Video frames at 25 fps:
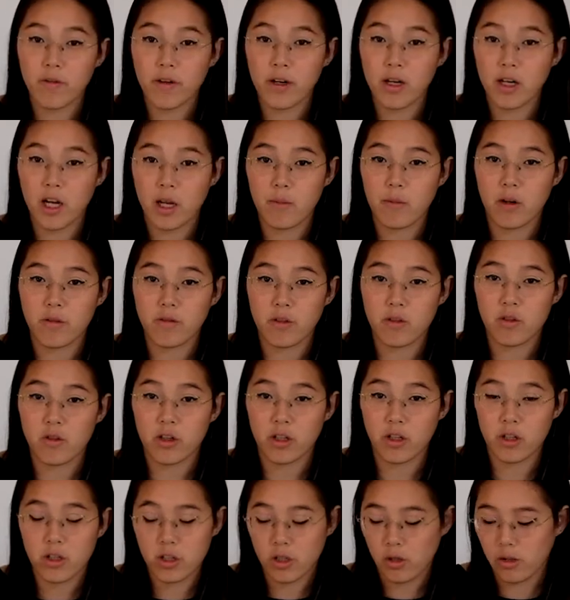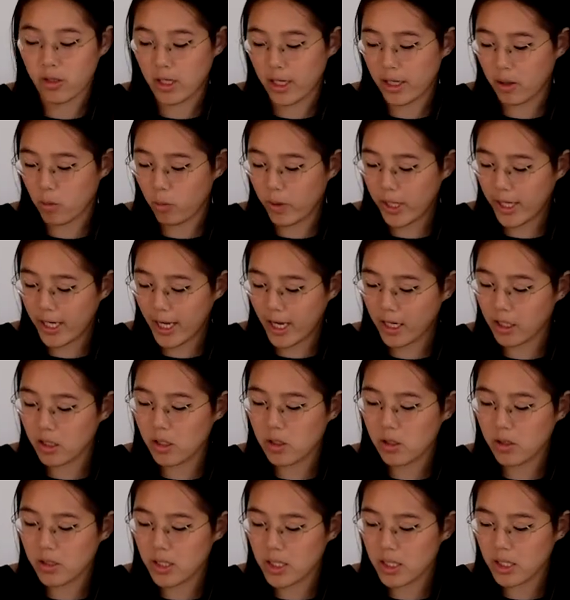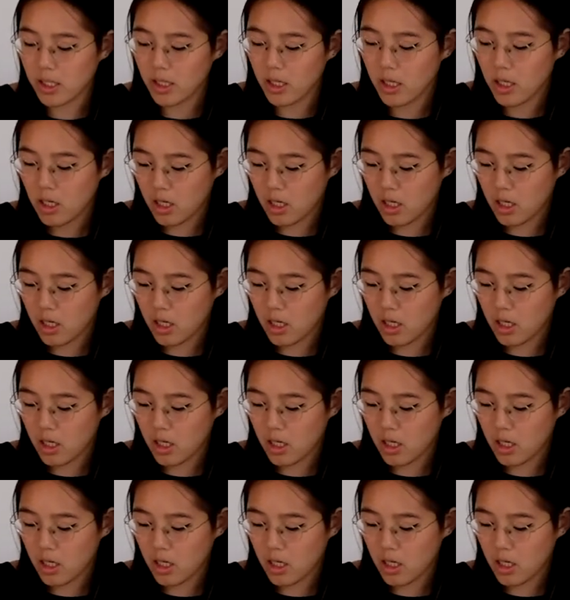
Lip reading: I'm often trying to shoot like weird angles.